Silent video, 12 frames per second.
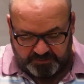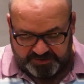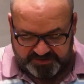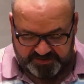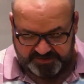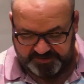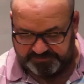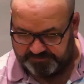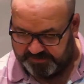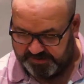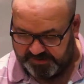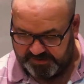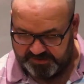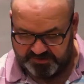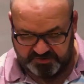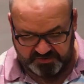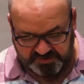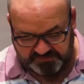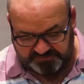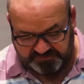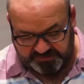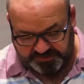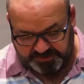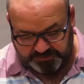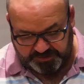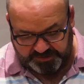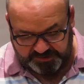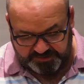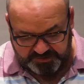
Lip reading: I went to, let's just very quickly